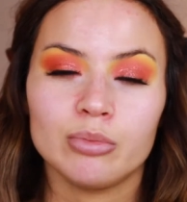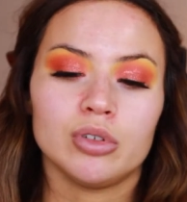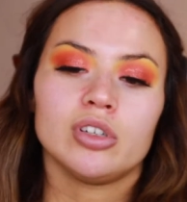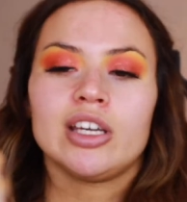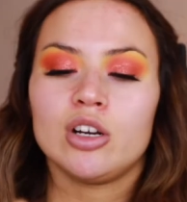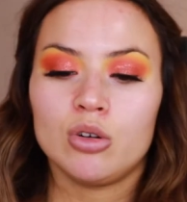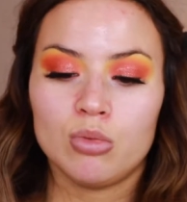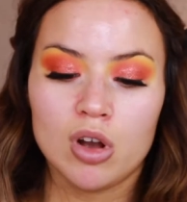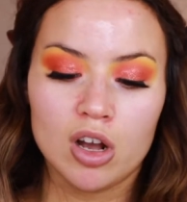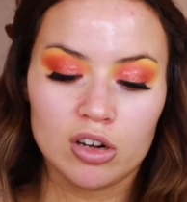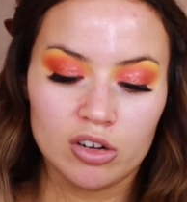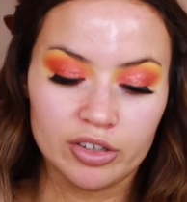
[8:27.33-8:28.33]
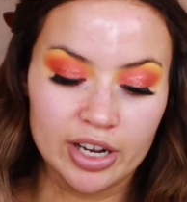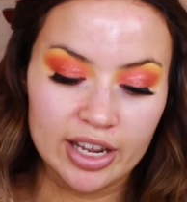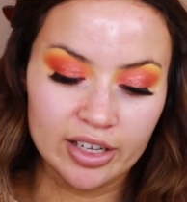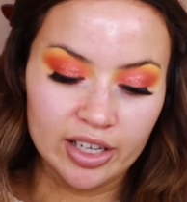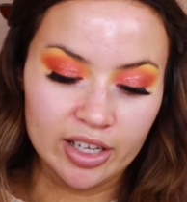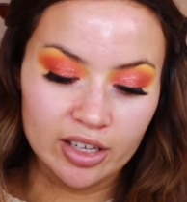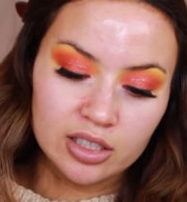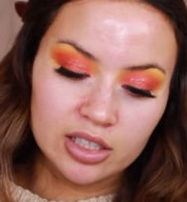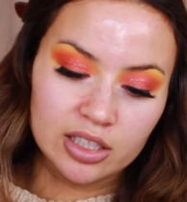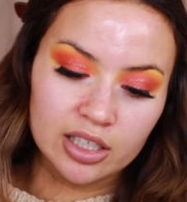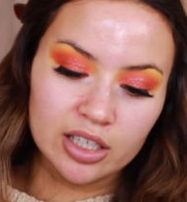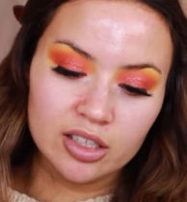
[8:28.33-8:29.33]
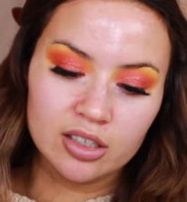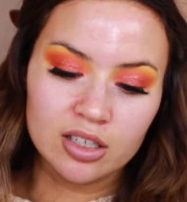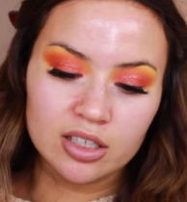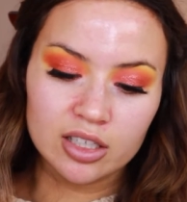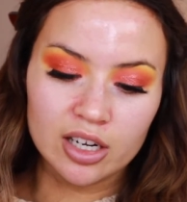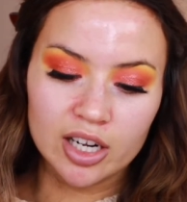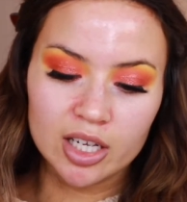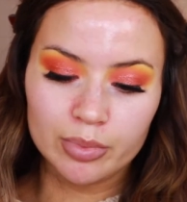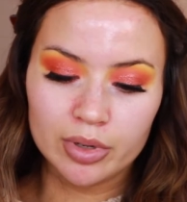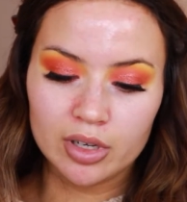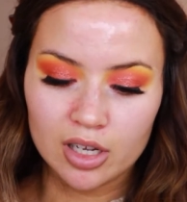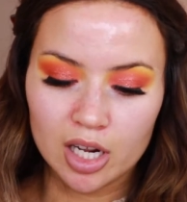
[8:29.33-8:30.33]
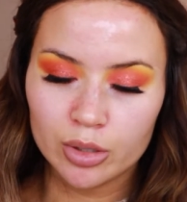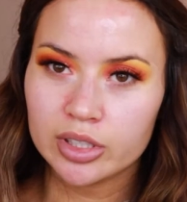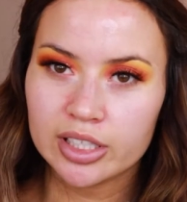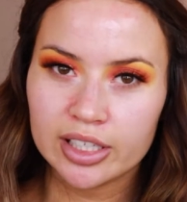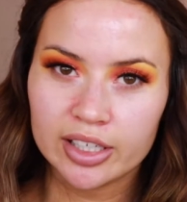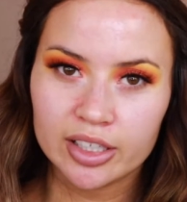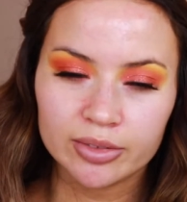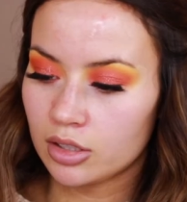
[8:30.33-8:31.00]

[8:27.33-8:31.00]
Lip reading: but it'll work on any skin type, I would say.